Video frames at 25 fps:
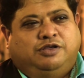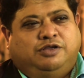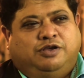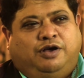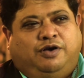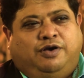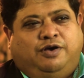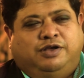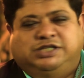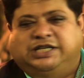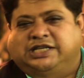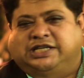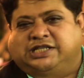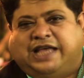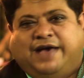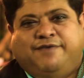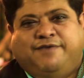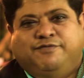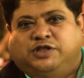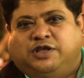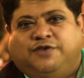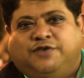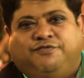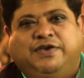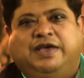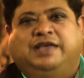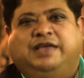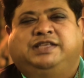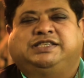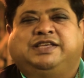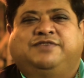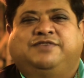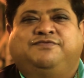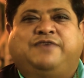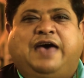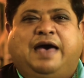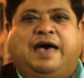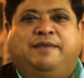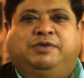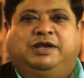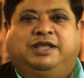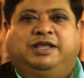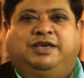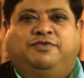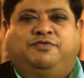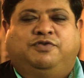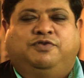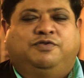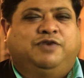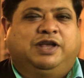uh, just come with your friends and
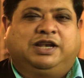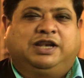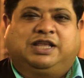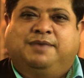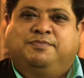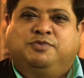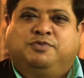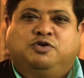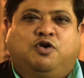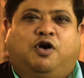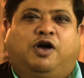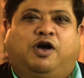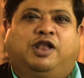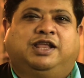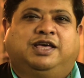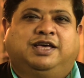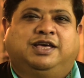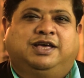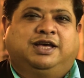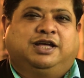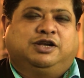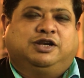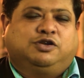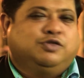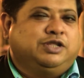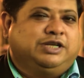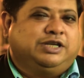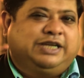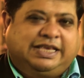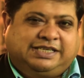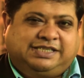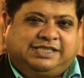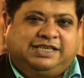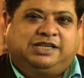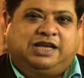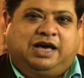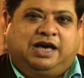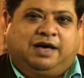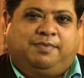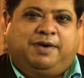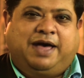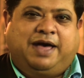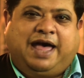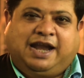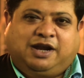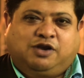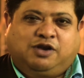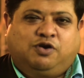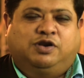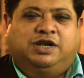family we welcome you all to the desi
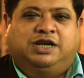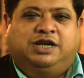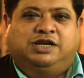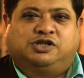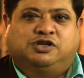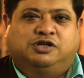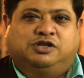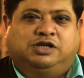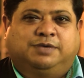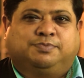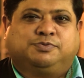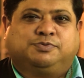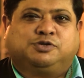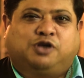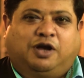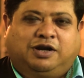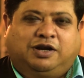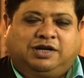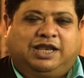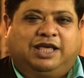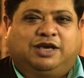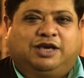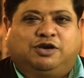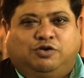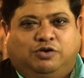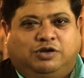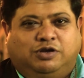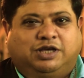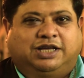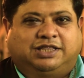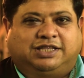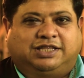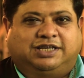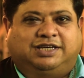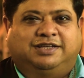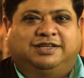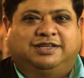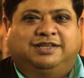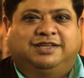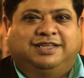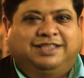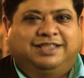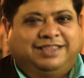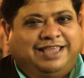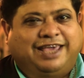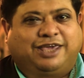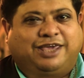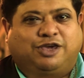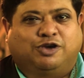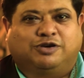dhaba at golden tulips salt lake kolkata
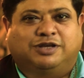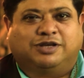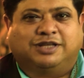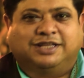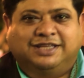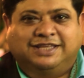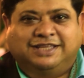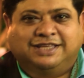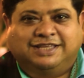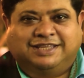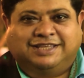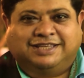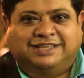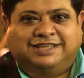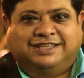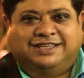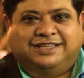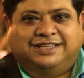thank you